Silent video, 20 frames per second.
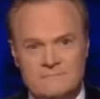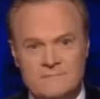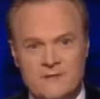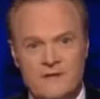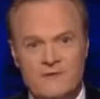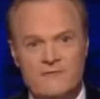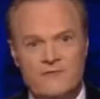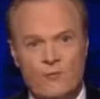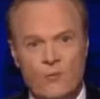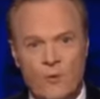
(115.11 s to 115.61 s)

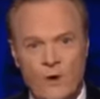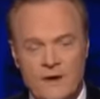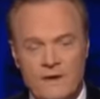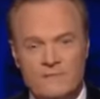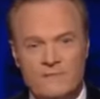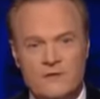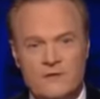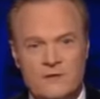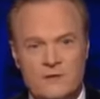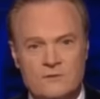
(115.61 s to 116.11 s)
if one
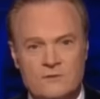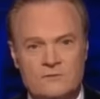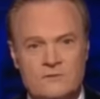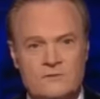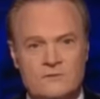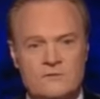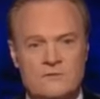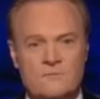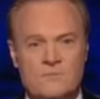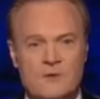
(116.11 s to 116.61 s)
of the
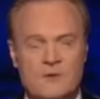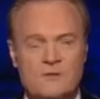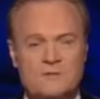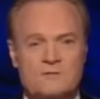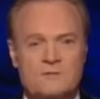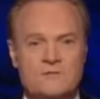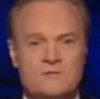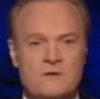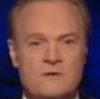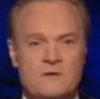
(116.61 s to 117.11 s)
coaches at
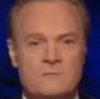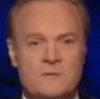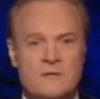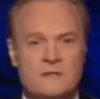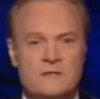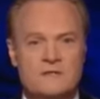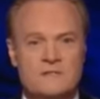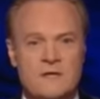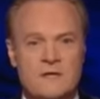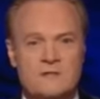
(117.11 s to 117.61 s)
Marjory Stoneman
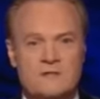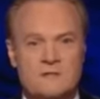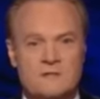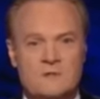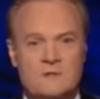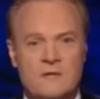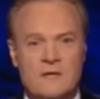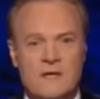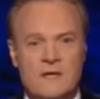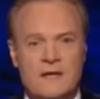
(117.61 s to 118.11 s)
Douglas High
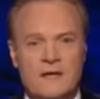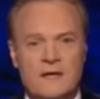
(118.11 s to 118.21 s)
School